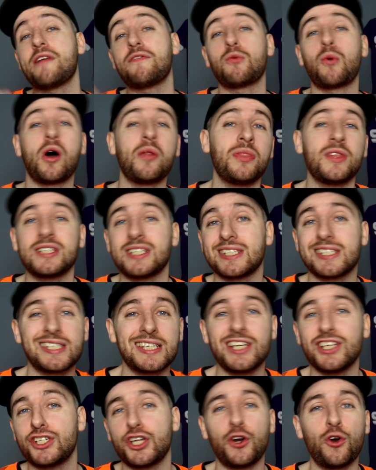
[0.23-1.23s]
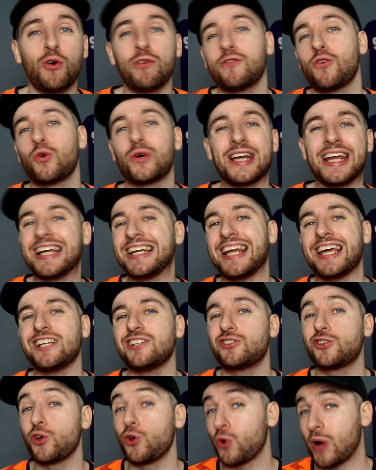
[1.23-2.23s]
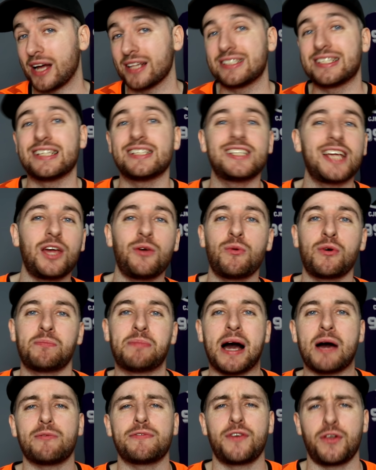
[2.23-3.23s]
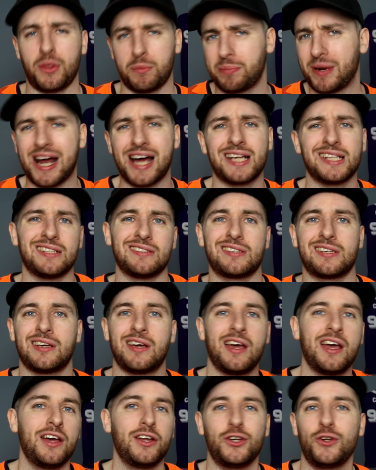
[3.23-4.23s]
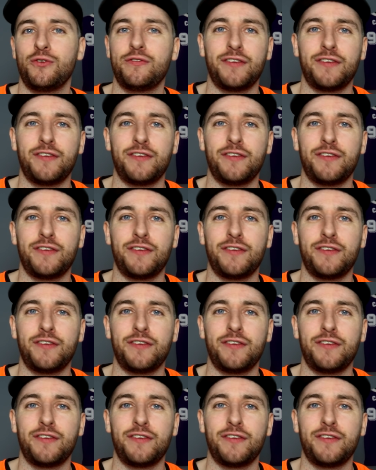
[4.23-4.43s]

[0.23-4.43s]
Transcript: everyone, this is CJNovo992 and today we're back from the brand new